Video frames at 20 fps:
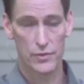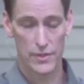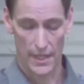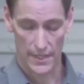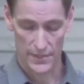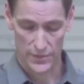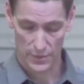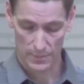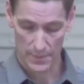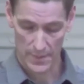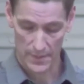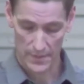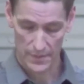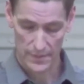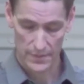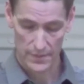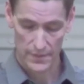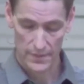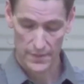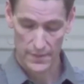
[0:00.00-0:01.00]
Testament
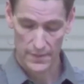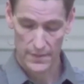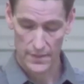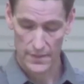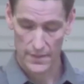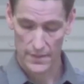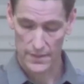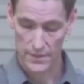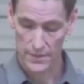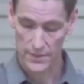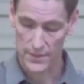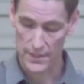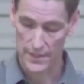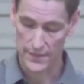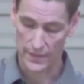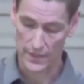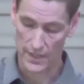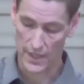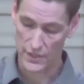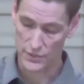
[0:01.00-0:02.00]
is in
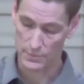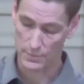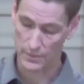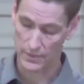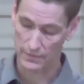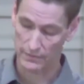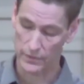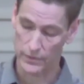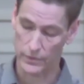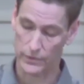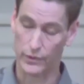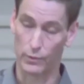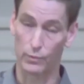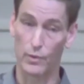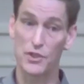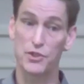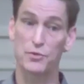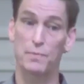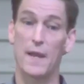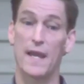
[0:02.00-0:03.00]
the Gospel of Luke. The
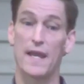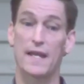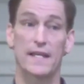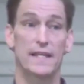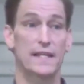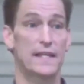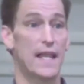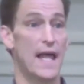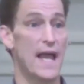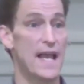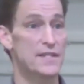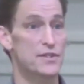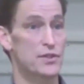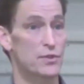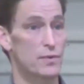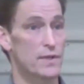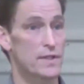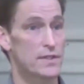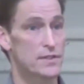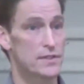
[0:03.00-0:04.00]
rich man and
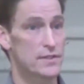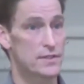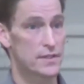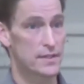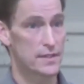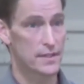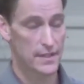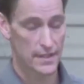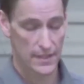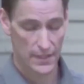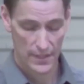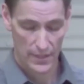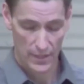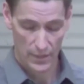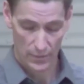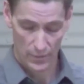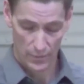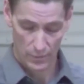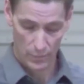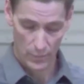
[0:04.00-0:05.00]
Lazarus.
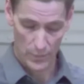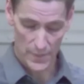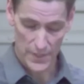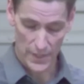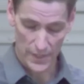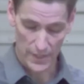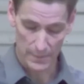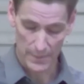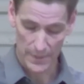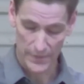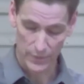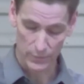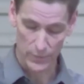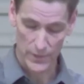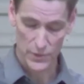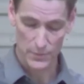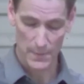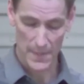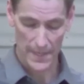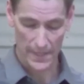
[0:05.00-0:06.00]
When we talk about the
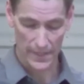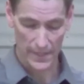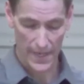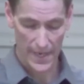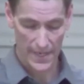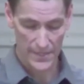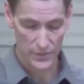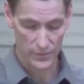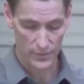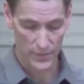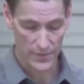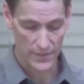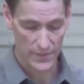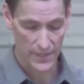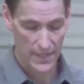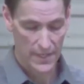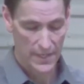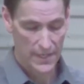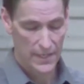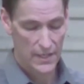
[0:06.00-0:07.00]
rich man and Lazarus,
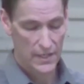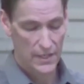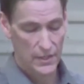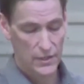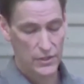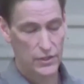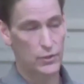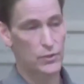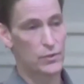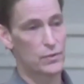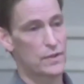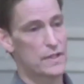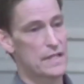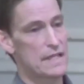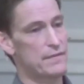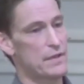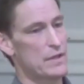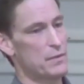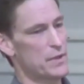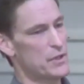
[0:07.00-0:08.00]

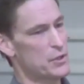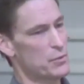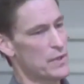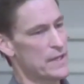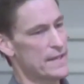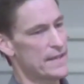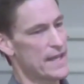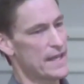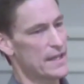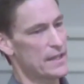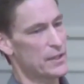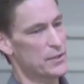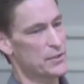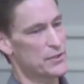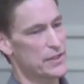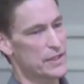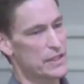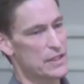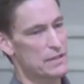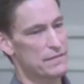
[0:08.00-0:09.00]
when you read that
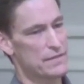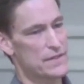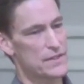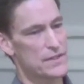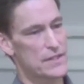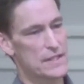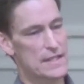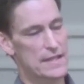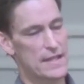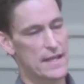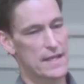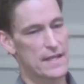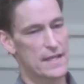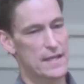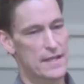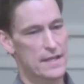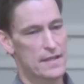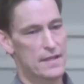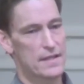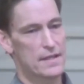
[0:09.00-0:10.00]
closely, you even see
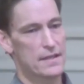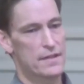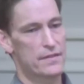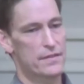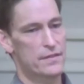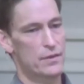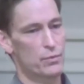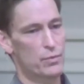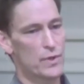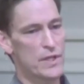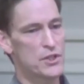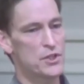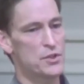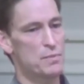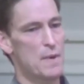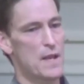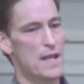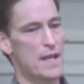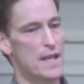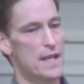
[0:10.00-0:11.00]
that the rich
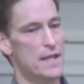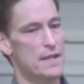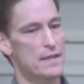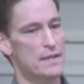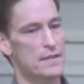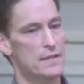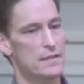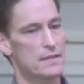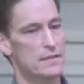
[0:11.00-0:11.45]
man